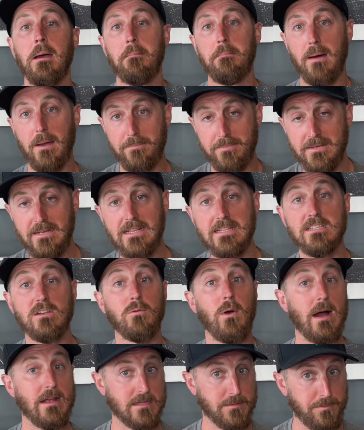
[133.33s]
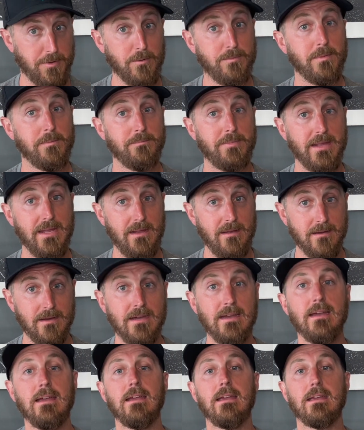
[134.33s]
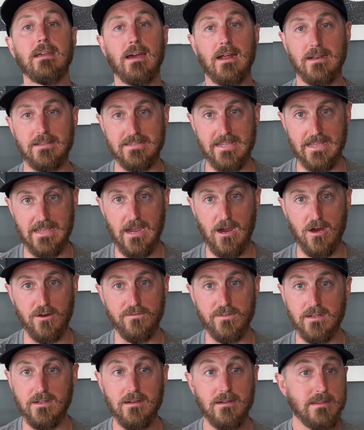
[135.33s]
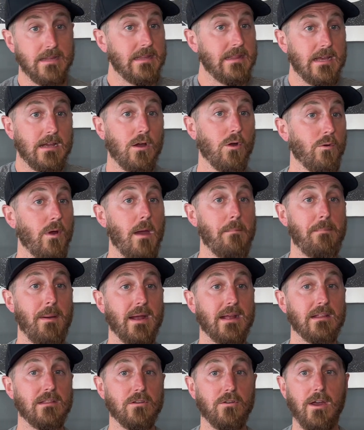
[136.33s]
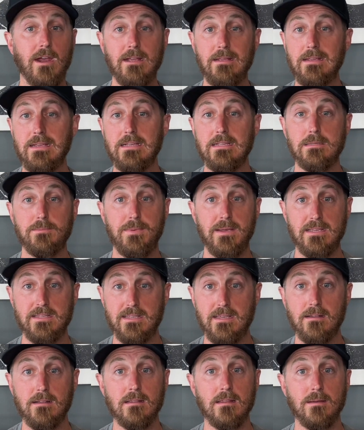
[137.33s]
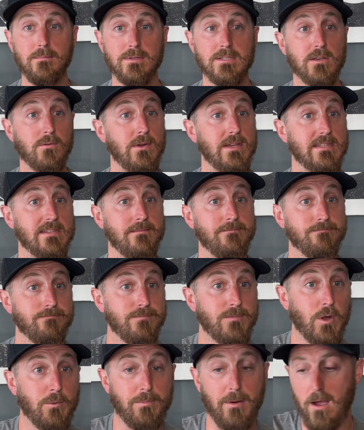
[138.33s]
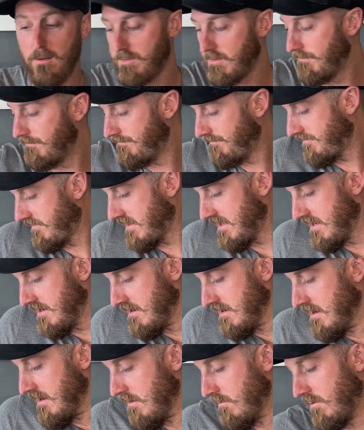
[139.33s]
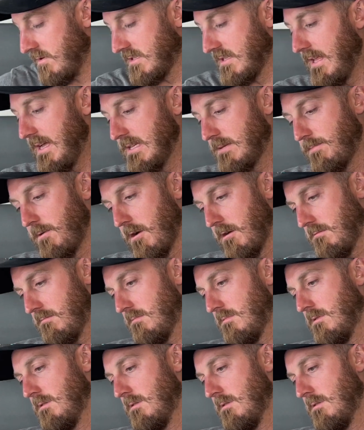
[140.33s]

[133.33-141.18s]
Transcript: Puppy needs to go out to poop and pee, you got to take care of it. And then they go right back in the crate, easy peasy, lemon squeezy, no problem. What was the last part?